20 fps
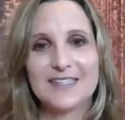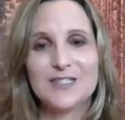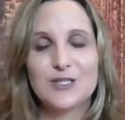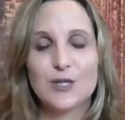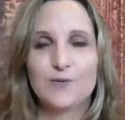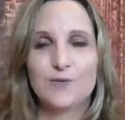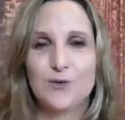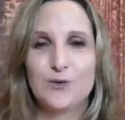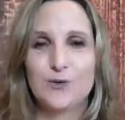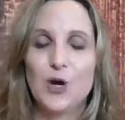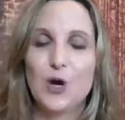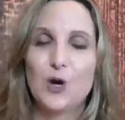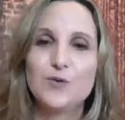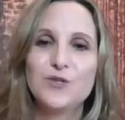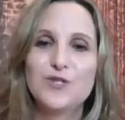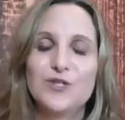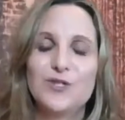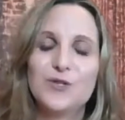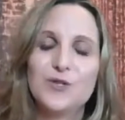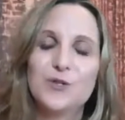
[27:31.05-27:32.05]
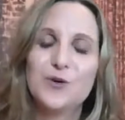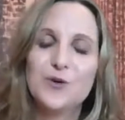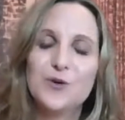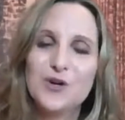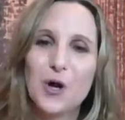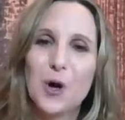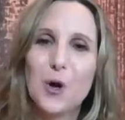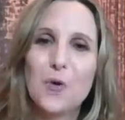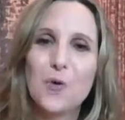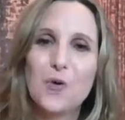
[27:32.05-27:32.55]
And so if you go
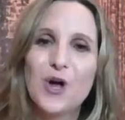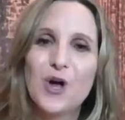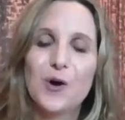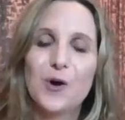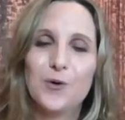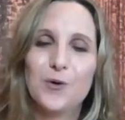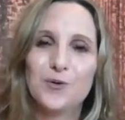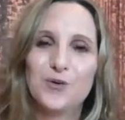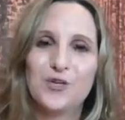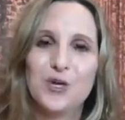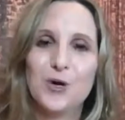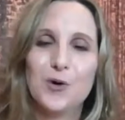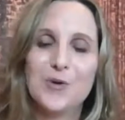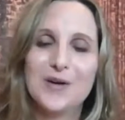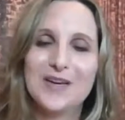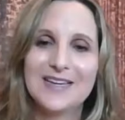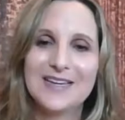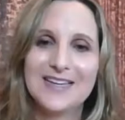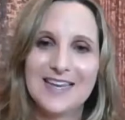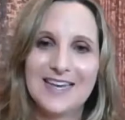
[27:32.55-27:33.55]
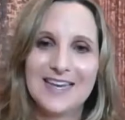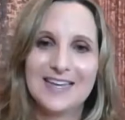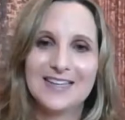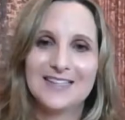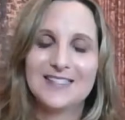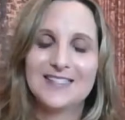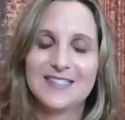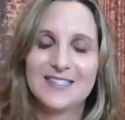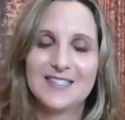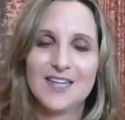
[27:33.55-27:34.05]
to
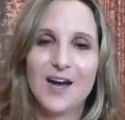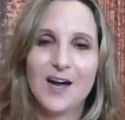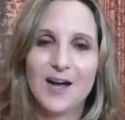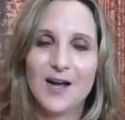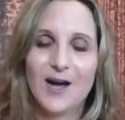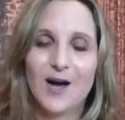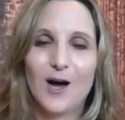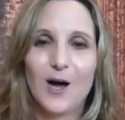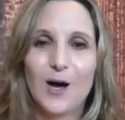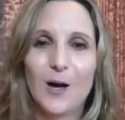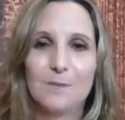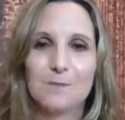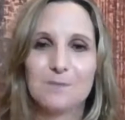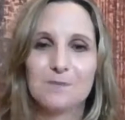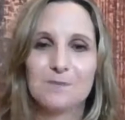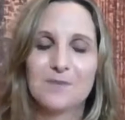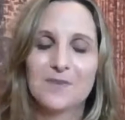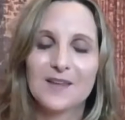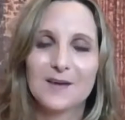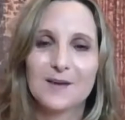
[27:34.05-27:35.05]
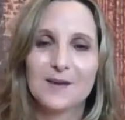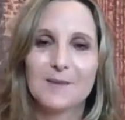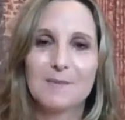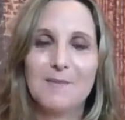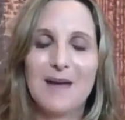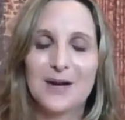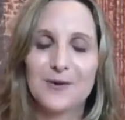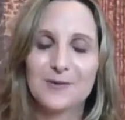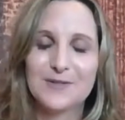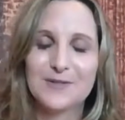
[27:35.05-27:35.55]
gogoyogakids.com
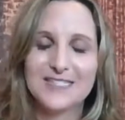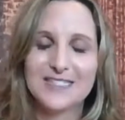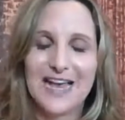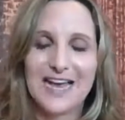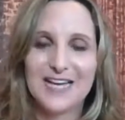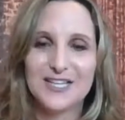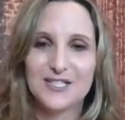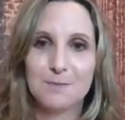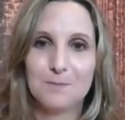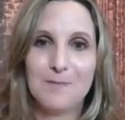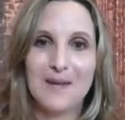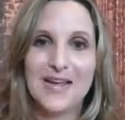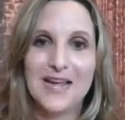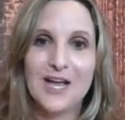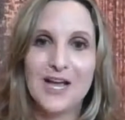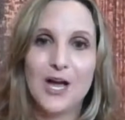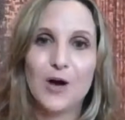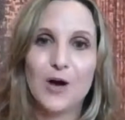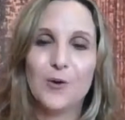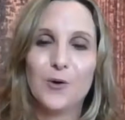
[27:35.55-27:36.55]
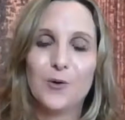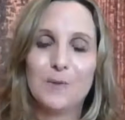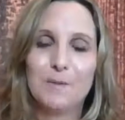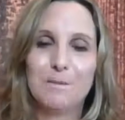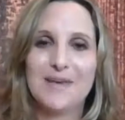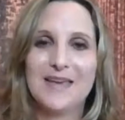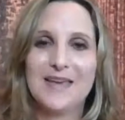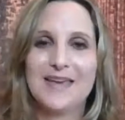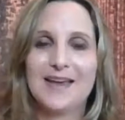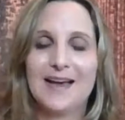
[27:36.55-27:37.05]
/bingo,
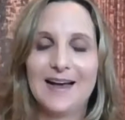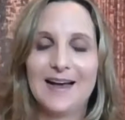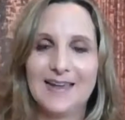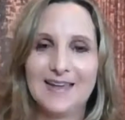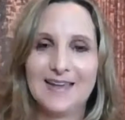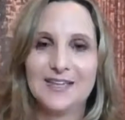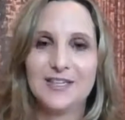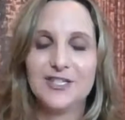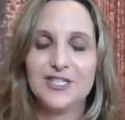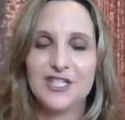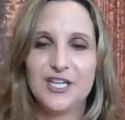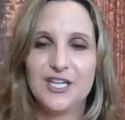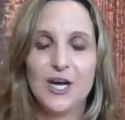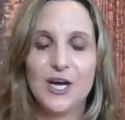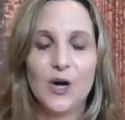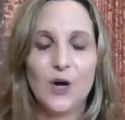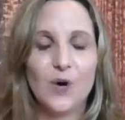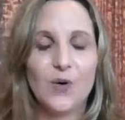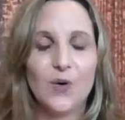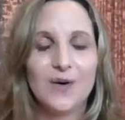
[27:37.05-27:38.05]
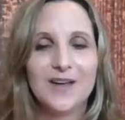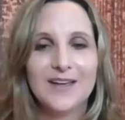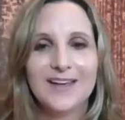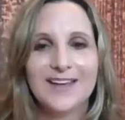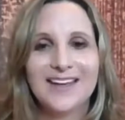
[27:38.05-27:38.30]
BINGO,